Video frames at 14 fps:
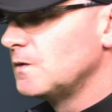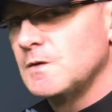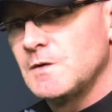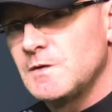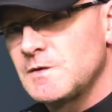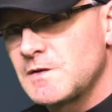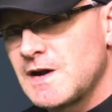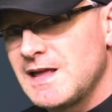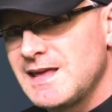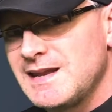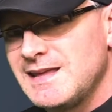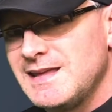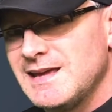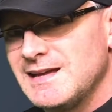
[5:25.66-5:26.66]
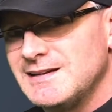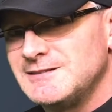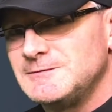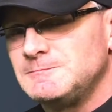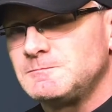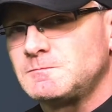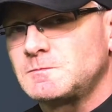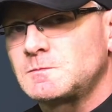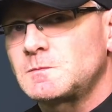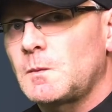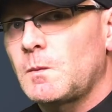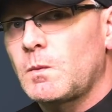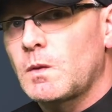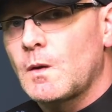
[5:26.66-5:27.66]
Let's try that again.
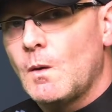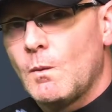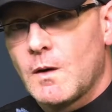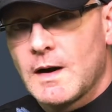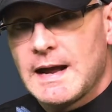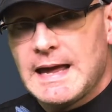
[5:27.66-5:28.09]
We're